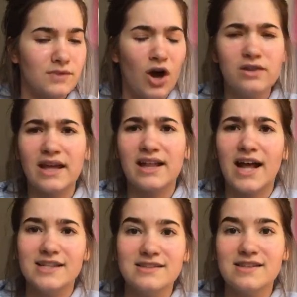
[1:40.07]
online
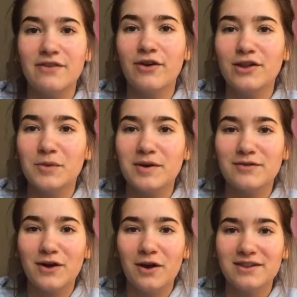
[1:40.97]
classes. I forgot the word
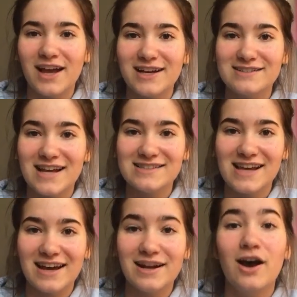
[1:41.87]
for online. Is that
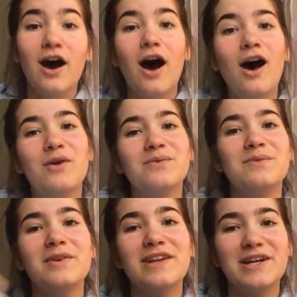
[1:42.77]
sad? Oh,
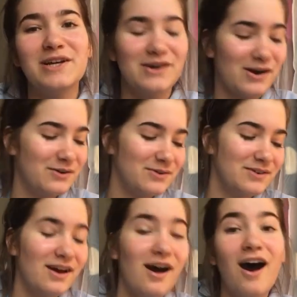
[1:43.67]
well, there you go.
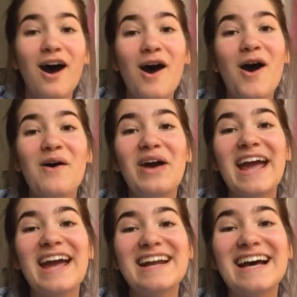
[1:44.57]
Oh,
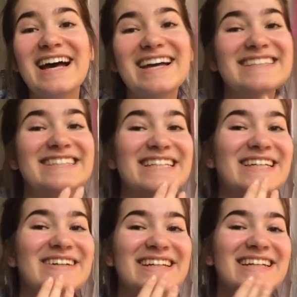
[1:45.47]
Hannah, it's you.
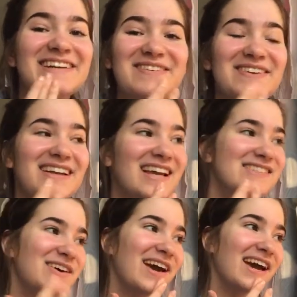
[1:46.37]
I didn't even realize.
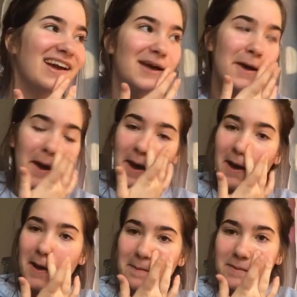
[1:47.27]
Okay.
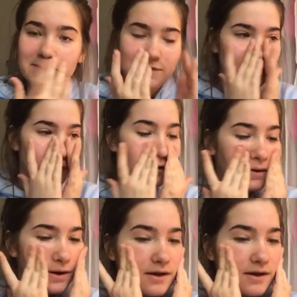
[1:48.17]
So